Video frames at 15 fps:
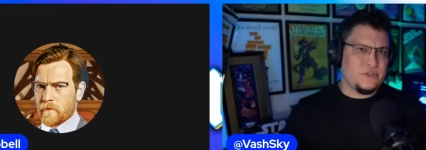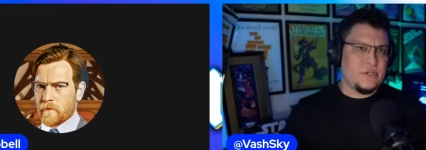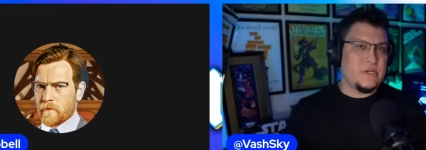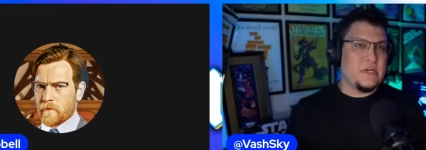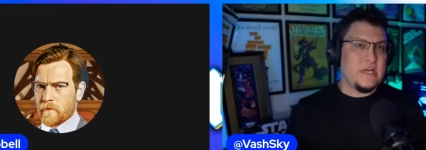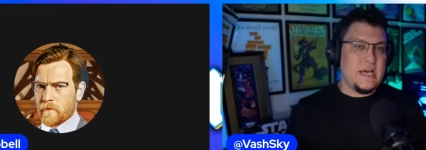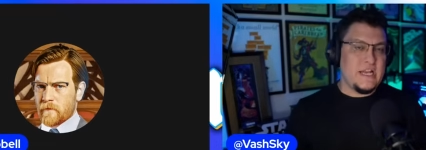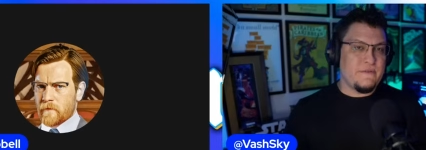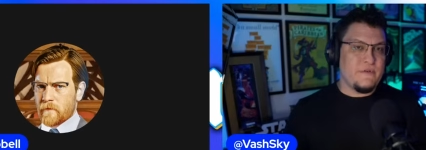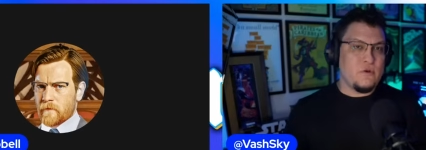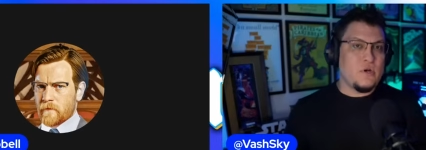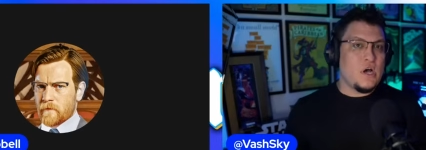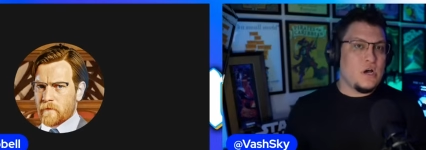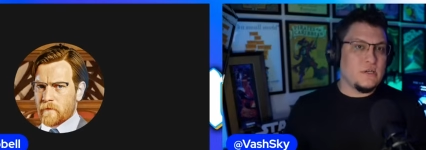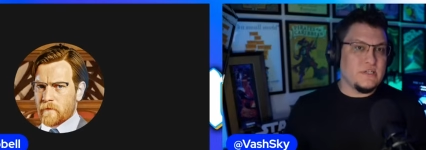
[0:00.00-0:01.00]
Speaker 1: year's
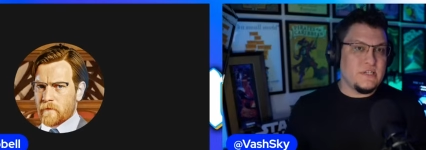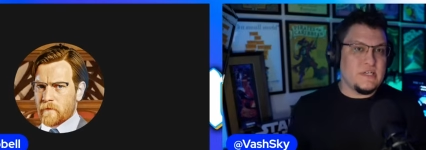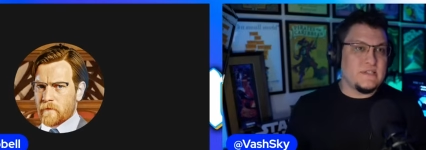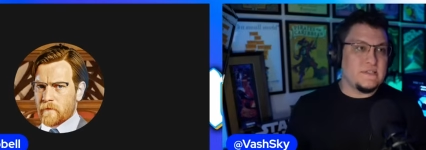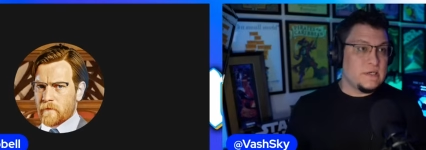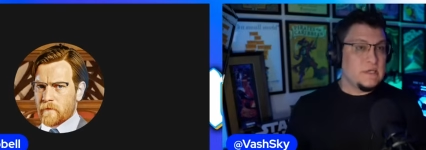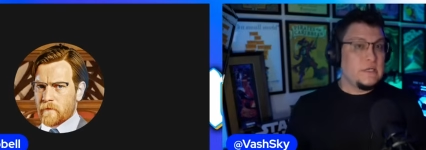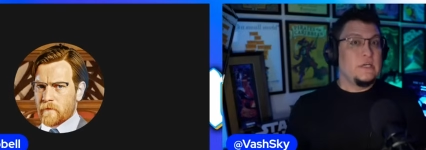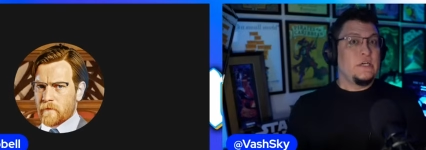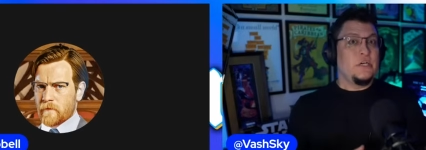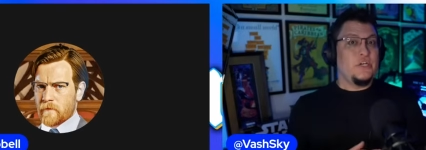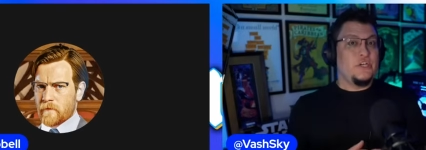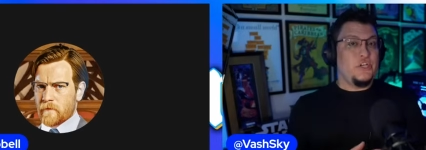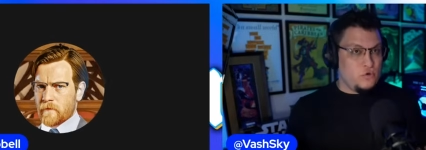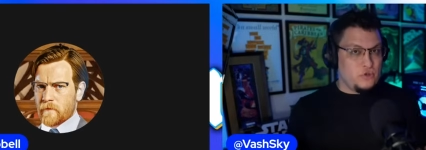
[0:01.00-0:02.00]
NFL contest.
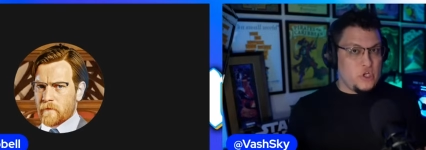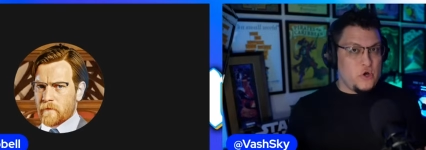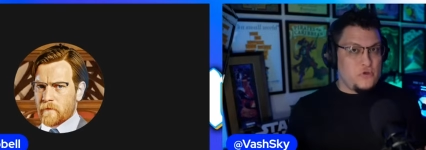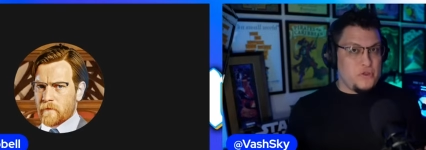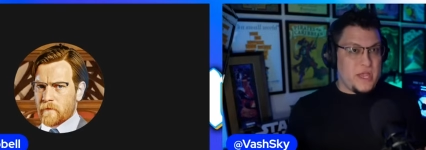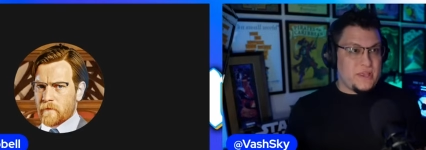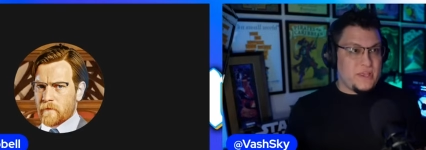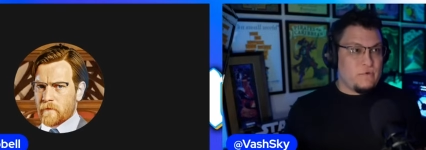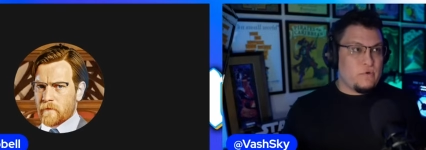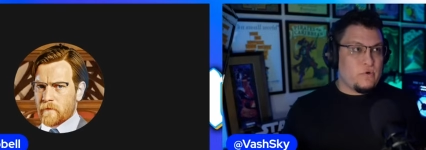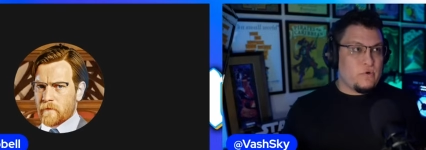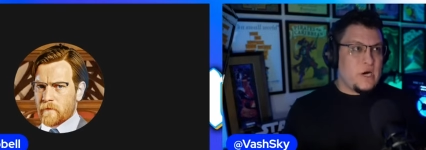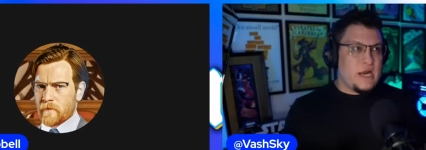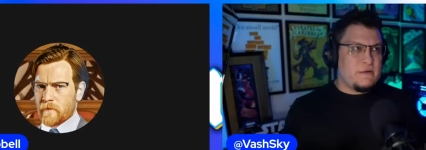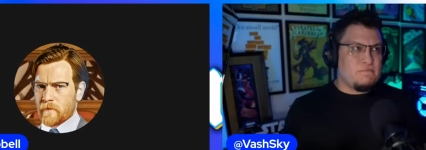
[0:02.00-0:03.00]
You'll note that there
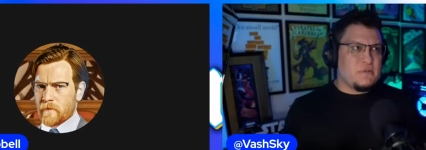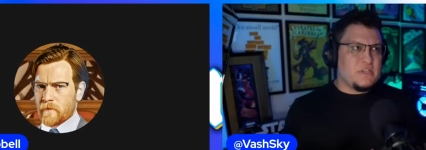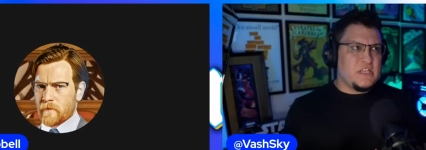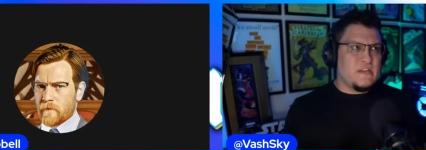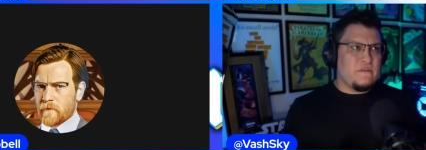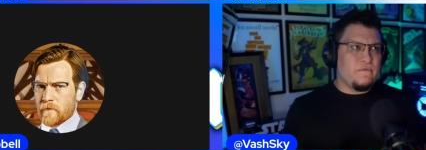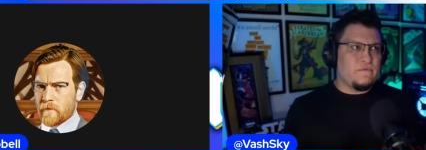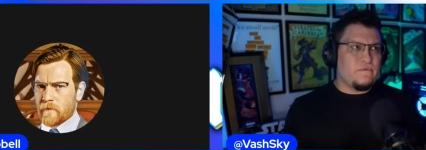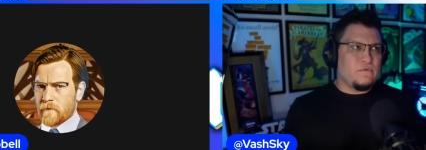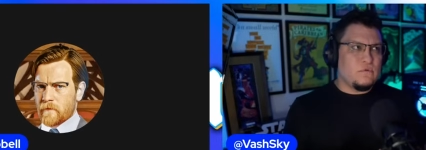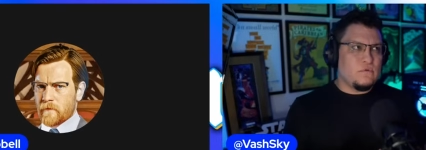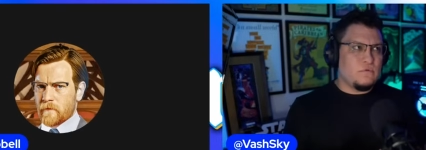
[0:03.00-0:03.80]
were, I believe,